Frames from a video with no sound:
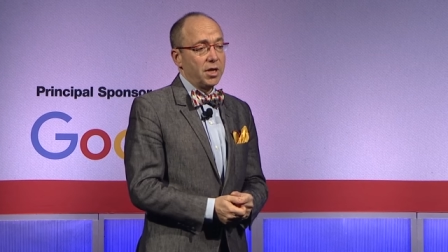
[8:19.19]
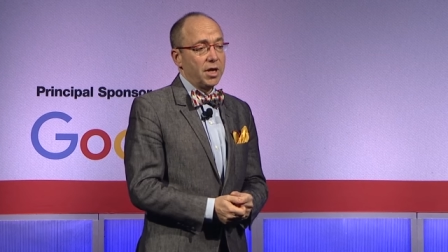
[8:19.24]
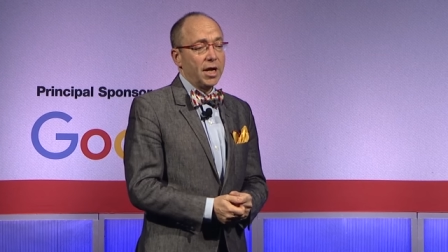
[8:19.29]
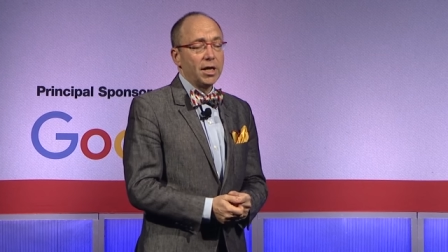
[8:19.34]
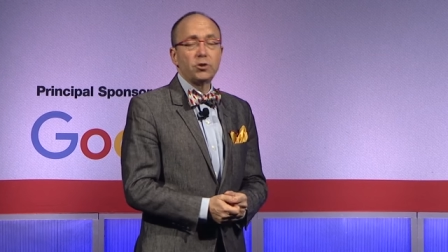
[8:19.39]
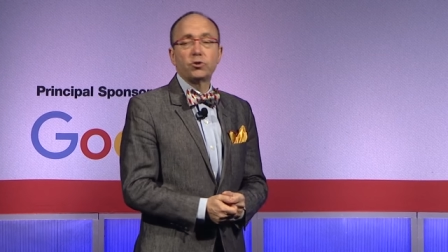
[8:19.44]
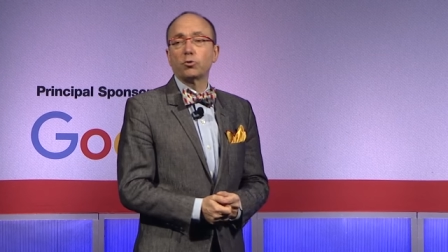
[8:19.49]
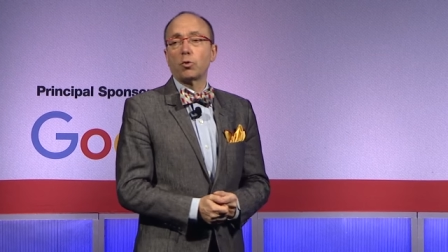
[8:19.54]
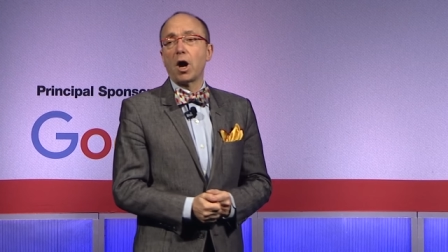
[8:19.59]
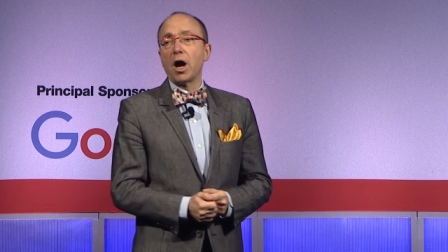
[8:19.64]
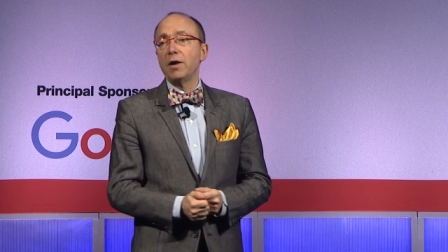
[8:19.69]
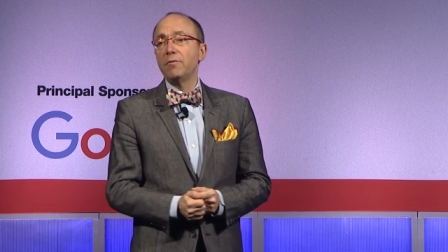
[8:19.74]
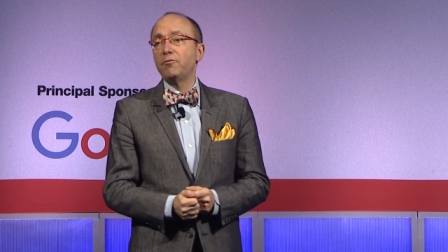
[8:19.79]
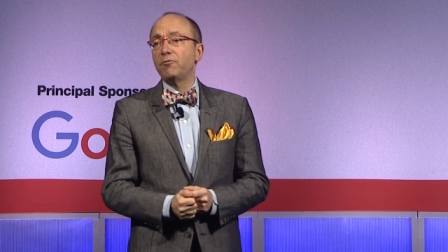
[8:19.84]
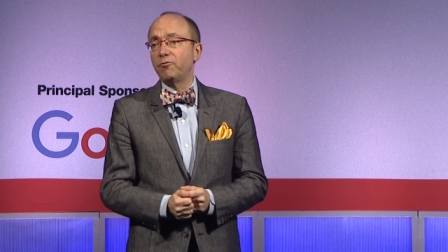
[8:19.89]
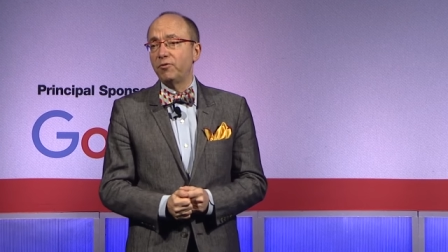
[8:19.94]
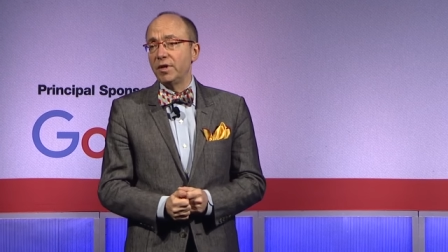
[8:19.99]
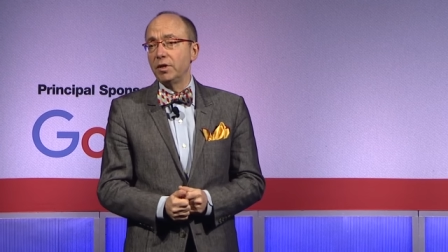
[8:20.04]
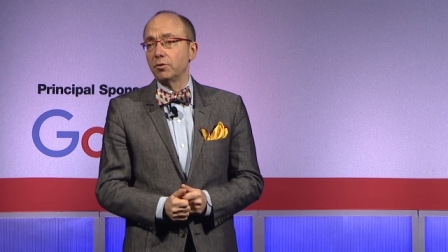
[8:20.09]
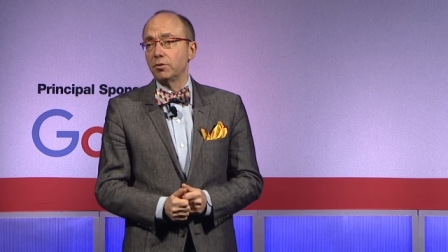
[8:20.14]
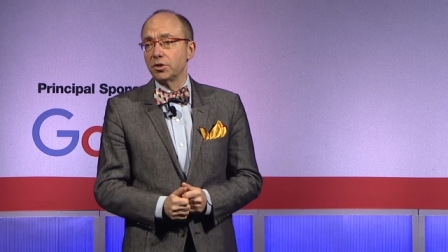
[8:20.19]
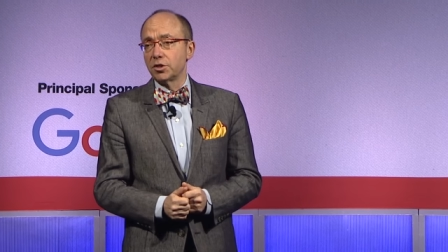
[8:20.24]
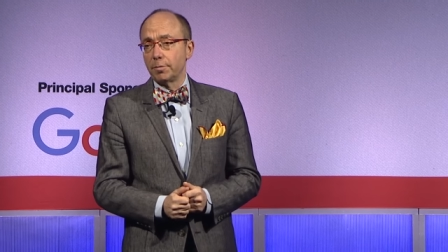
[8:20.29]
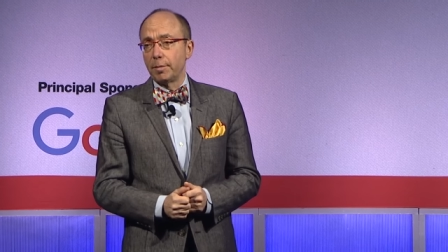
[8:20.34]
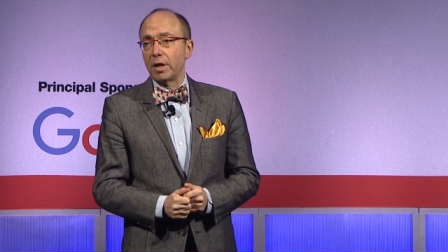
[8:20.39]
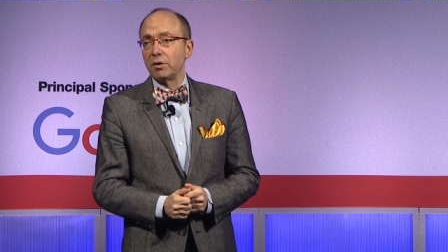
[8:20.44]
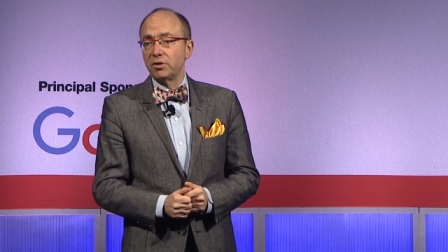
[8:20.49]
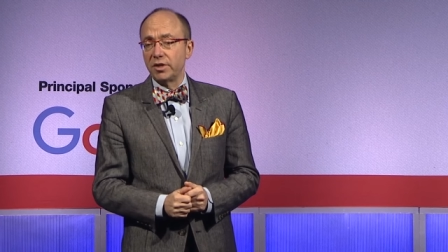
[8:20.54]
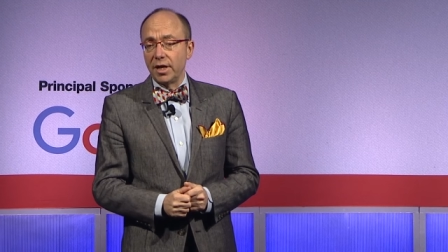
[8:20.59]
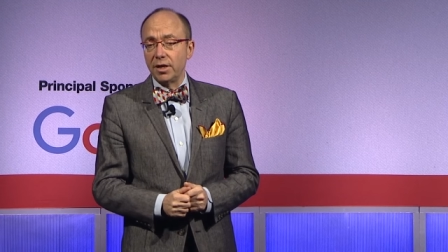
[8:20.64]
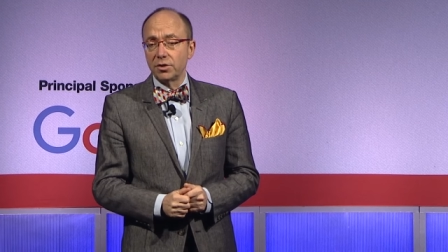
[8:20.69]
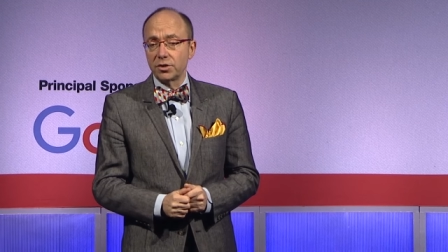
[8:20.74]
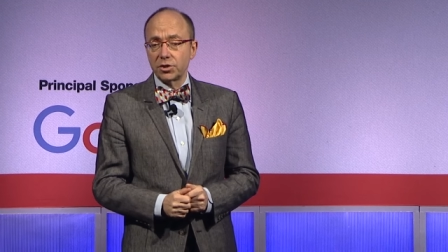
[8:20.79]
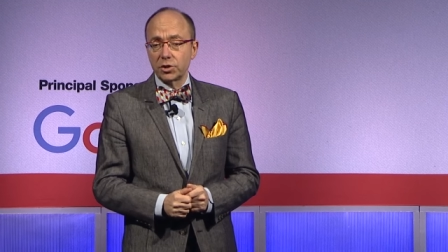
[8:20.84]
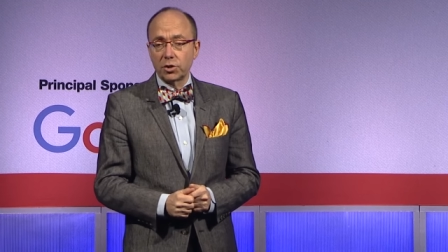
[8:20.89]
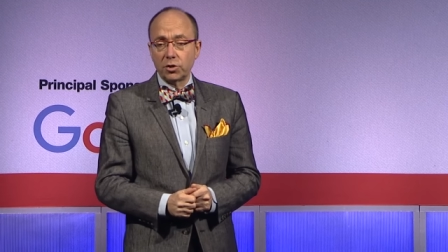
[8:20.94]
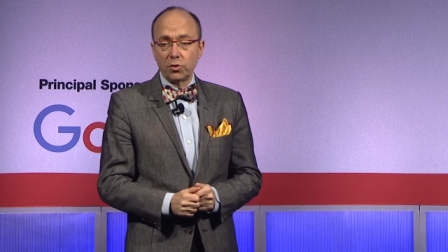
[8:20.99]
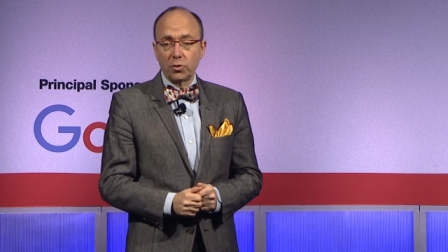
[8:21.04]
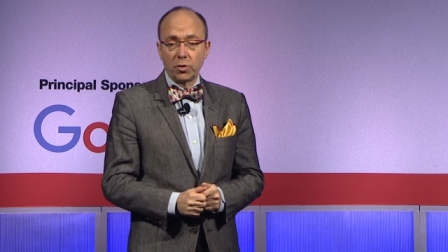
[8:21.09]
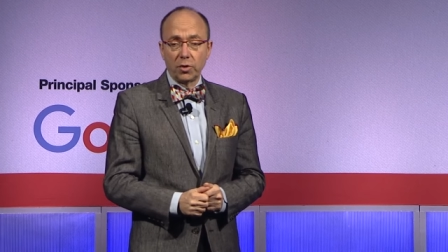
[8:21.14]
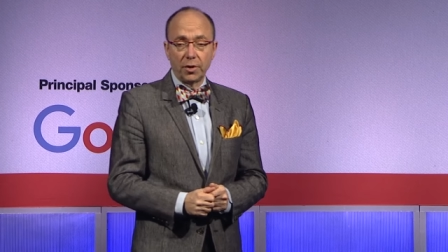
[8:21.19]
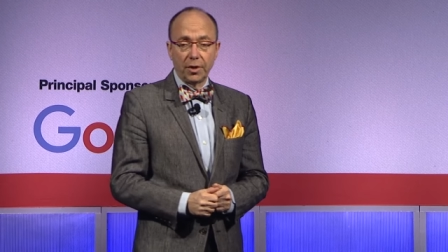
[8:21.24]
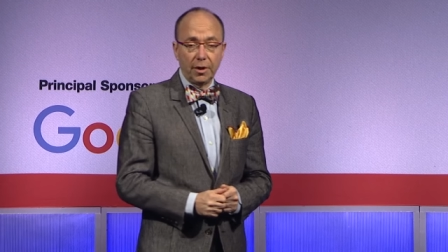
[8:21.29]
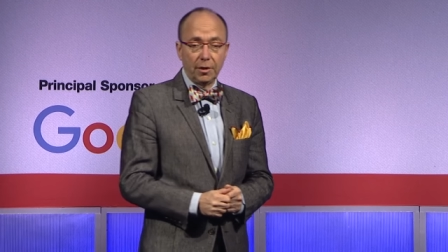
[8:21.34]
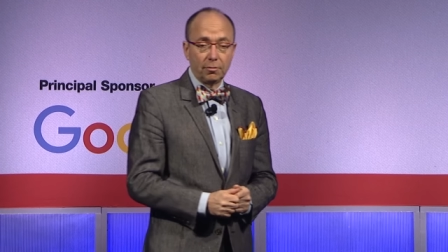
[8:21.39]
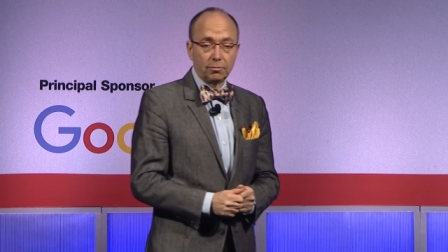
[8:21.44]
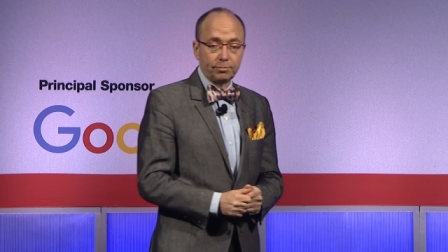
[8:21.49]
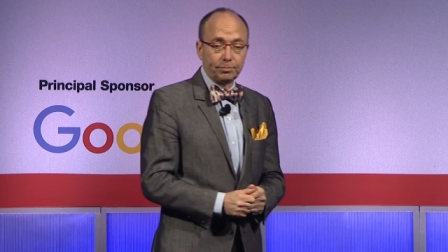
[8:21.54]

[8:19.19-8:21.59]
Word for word: and drive fears about data security.